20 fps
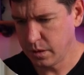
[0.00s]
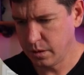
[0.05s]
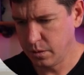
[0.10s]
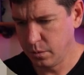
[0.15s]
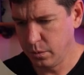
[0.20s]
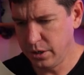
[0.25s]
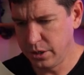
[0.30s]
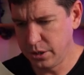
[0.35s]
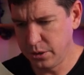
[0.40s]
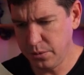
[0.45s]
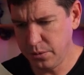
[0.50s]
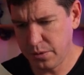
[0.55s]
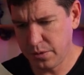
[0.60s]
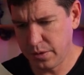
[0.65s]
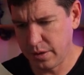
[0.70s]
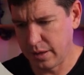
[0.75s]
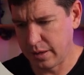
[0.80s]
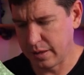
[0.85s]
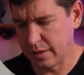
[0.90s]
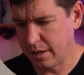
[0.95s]
What do you
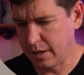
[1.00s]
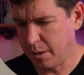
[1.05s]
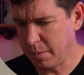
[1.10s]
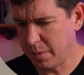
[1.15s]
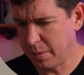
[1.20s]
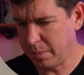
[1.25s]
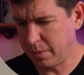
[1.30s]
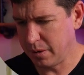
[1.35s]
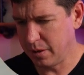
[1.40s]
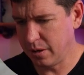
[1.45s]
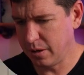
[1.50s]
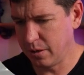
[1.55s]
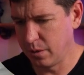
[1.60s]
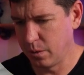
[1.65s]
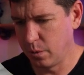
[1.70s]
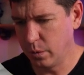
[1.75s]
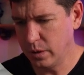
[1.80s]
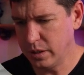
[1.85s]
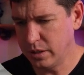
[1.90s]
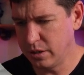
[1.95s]
think? Comment below.
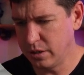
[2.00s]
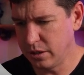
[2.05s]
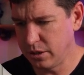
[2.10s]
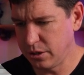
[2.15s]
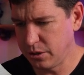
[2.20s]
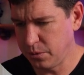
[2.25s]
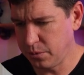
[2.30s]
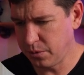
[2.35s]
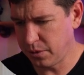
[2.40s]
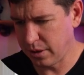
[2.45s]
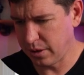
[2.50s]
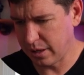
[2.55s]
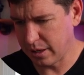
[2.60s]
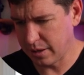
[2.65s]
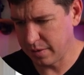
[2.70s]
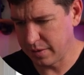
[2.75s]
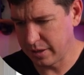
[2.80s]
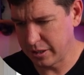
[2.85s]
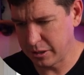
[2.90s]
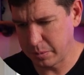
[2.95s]
What do you think
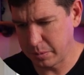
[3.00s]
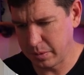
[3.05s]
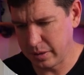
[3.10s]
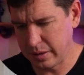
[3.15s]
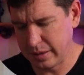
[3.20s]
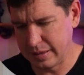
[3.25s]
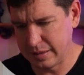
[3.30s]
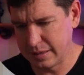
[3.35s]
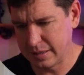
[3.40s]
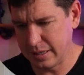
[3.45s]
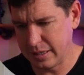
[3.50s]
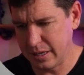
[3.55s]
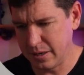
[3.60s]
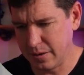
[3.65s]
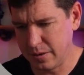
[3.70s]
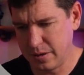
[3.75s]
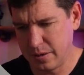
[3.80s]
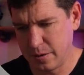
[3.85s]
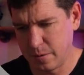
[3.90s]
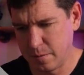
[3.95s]
of this place? I don't
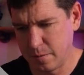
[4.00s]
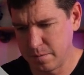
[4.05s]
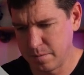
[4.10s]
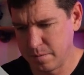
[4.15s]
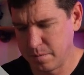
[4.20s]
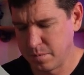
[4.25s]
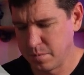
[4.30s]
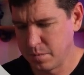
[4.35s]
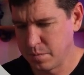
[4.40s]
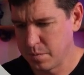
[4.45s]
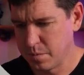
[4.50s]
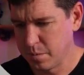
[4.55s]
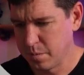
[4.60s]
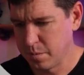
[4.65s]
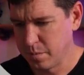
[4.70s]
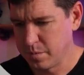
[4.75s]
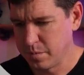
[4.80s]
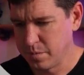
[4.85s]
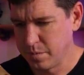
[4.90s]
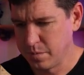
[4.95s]
know.
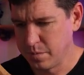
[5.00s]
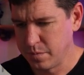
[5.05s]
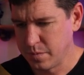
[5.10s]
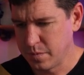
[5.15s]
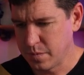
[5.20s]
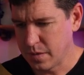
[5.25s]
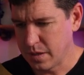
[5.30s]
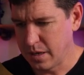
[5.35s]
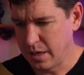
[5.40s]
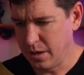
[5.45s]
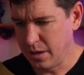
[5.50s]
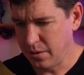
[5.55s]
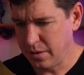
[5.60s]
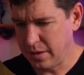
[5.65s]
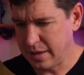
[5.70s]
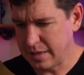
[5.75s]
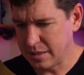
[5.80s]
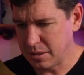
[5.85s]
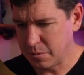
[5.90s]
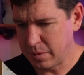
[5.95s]
I don't
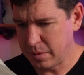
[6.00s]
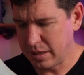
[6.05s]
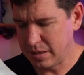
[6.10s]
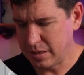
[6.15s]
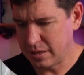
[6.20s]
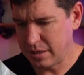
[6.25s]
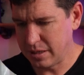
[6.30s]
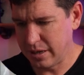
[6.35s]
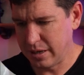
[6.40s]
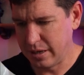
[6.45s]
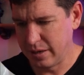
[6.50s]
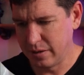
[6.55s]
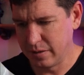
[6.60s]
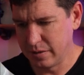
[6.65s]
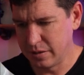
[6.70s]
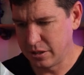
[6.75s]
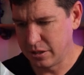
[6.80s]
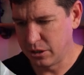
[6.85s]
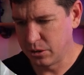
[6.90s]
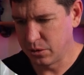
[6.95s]
think it's my style.
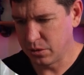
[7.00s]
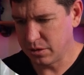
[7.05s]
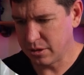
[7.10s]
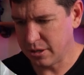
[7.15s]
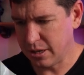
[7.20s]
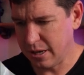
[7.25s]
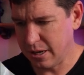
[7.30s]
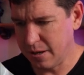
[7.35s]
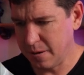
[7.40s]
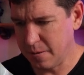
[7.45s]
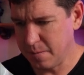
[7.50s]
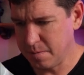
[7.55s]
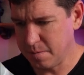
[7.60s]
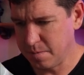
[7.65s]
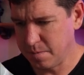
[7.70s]
Is it your style?